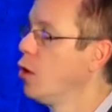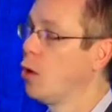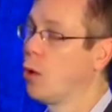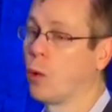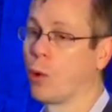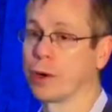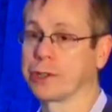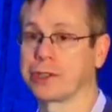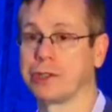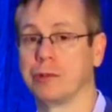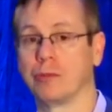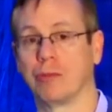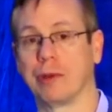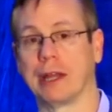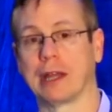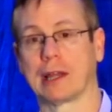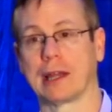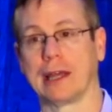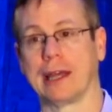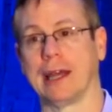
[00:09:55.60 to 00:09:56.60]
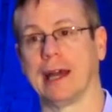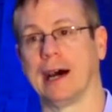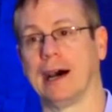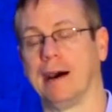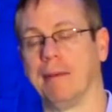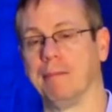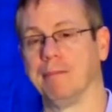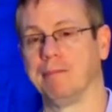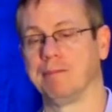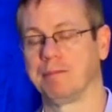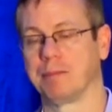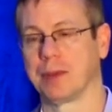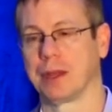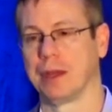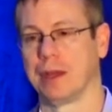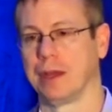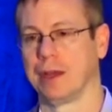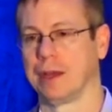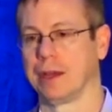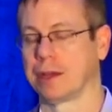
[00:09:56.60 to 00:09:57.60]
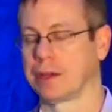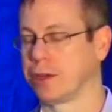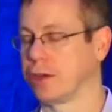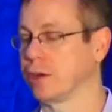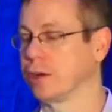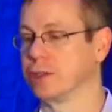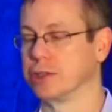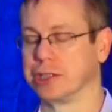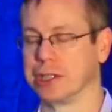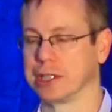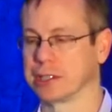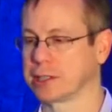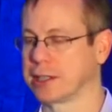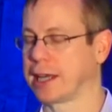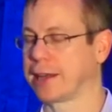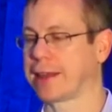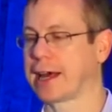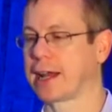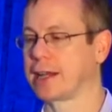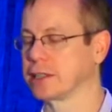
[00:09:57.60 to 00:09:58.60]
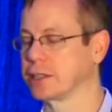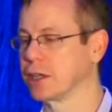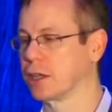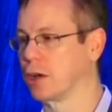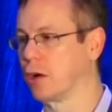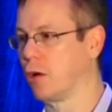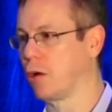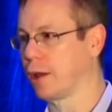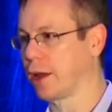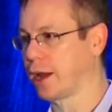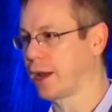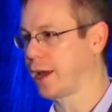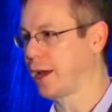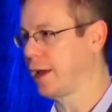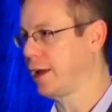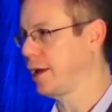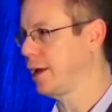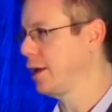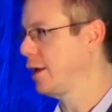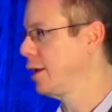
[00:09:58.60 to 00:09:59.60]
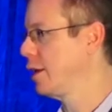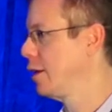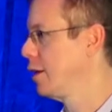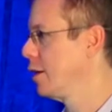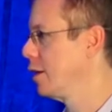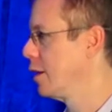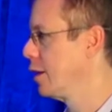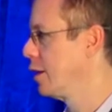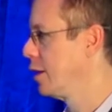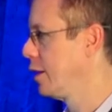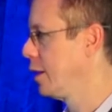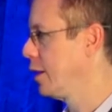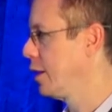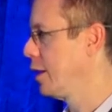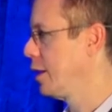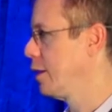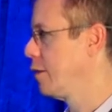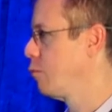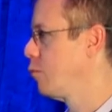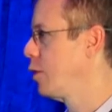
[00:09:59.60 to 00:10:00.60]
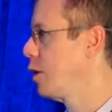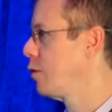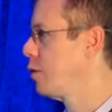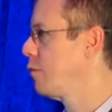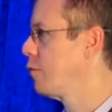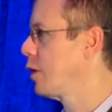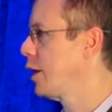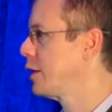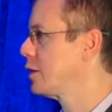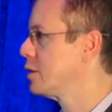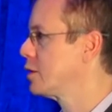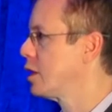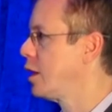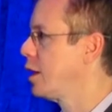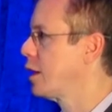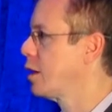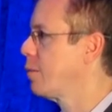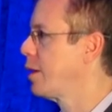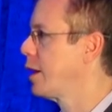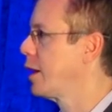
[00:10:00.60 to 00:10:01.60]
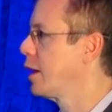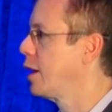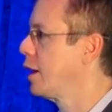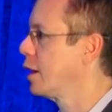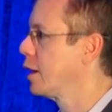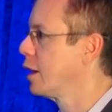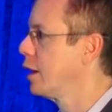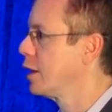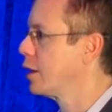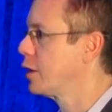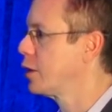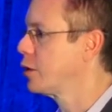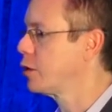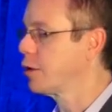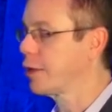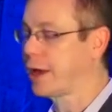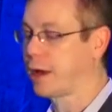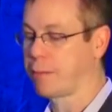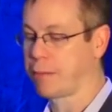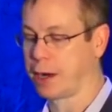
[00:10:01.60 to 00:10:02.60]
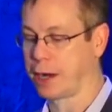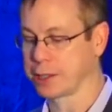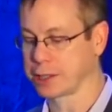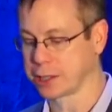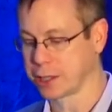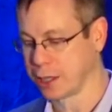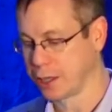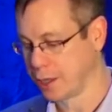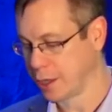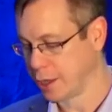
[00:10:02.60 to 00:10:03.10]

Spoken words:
or to really cure GIST. That is the goal. And we don't even like to talk about a cure that much